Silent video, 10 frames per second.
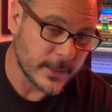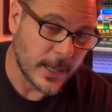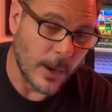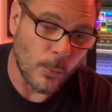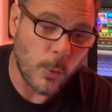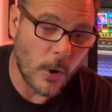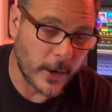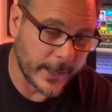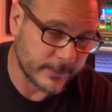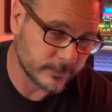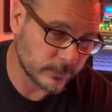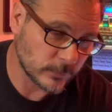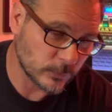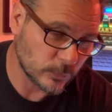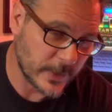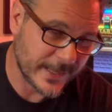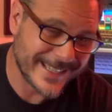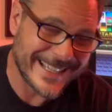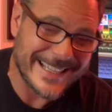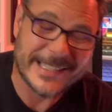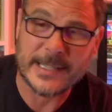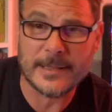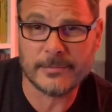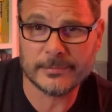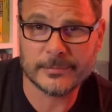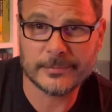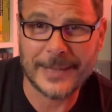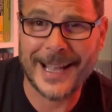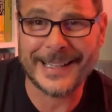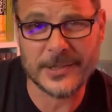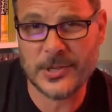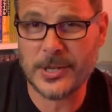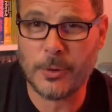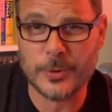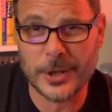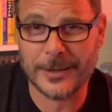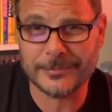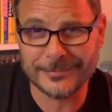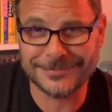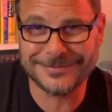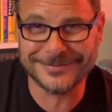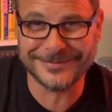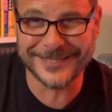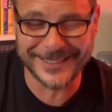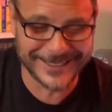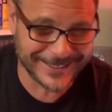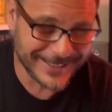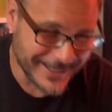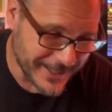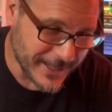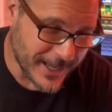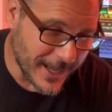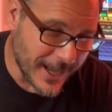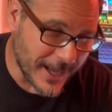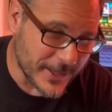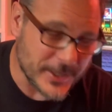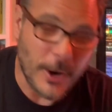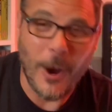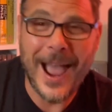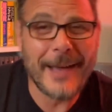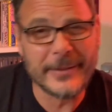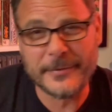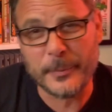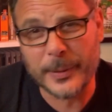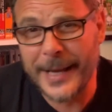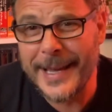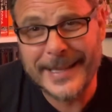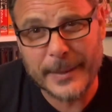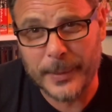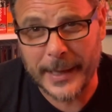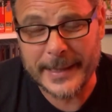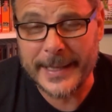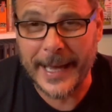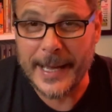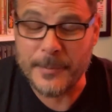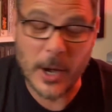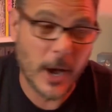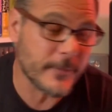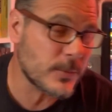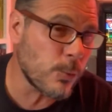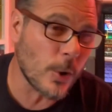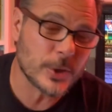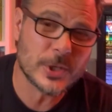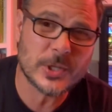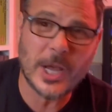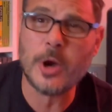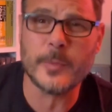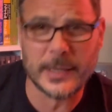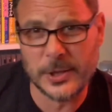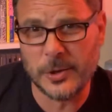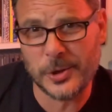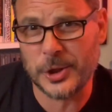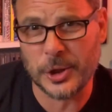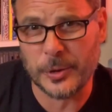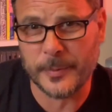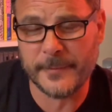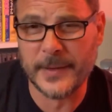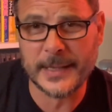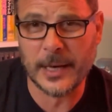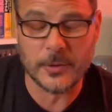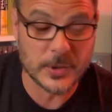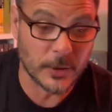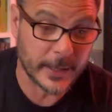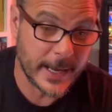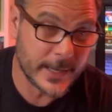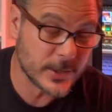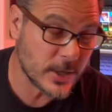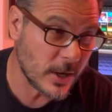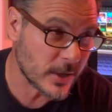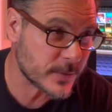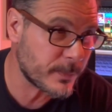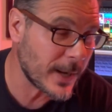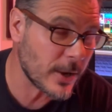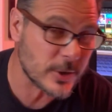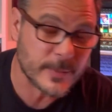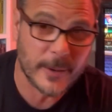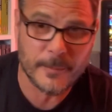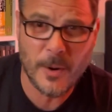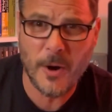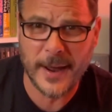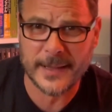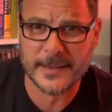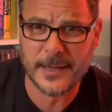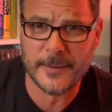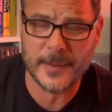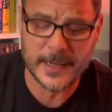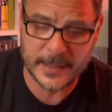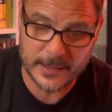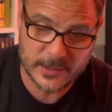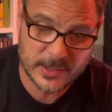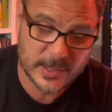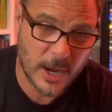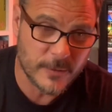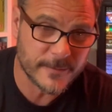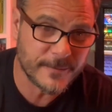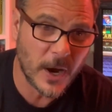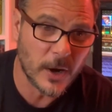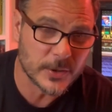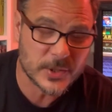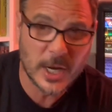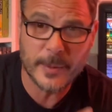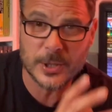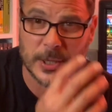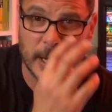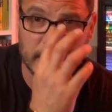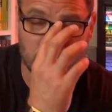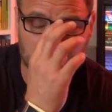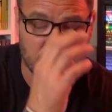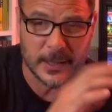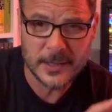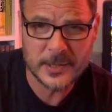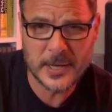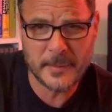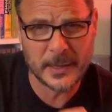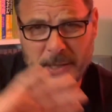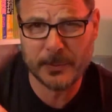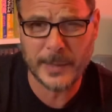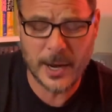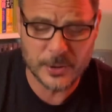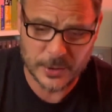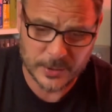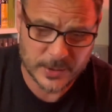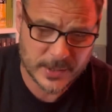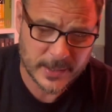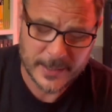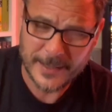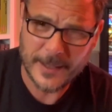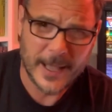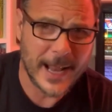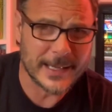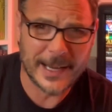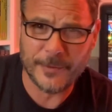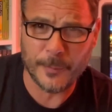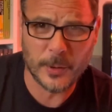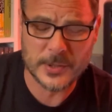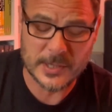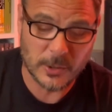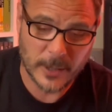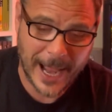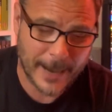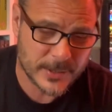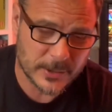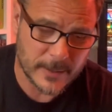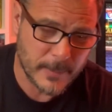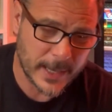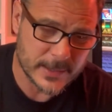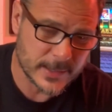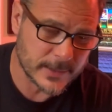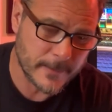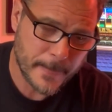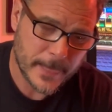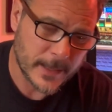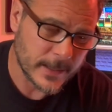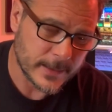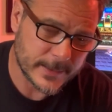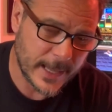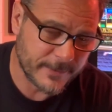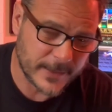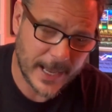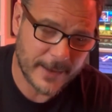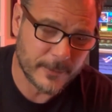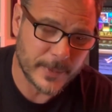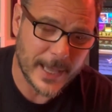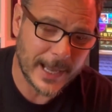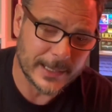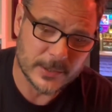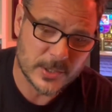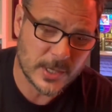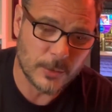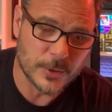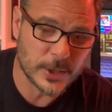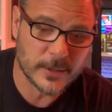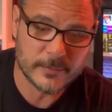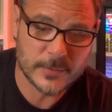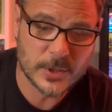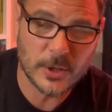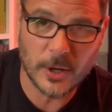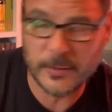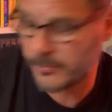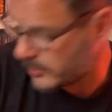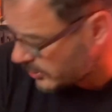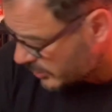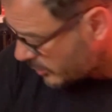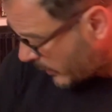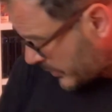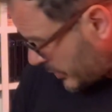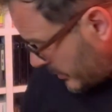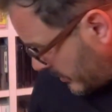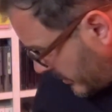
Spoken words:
And why? That's easy. Alien Soldier. Do you know, I haven't even played the bloody game, but I've watched so many YouTube videos on it. It just blows my mind. I mean, it's so fast, so much going on, so many explosions. End of level bosses look absolutely amazing. Definitely have to be Alien Soldier, Scott. Good question.